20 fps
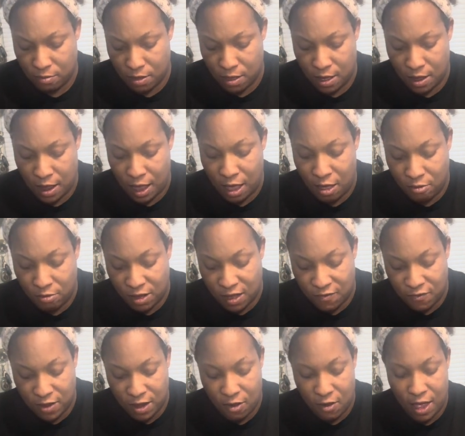And I don't
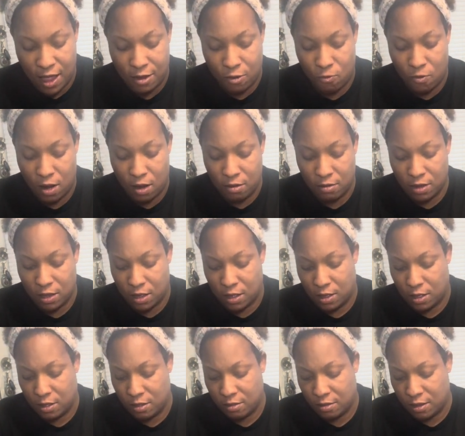even know how to work
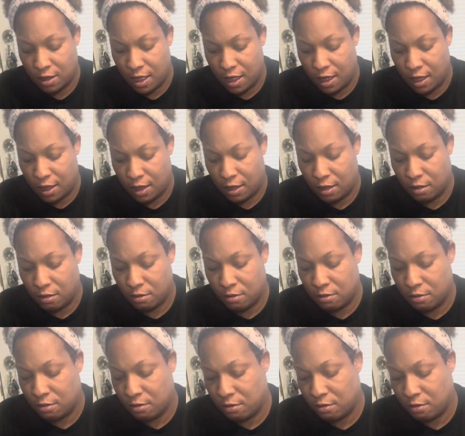these. Like,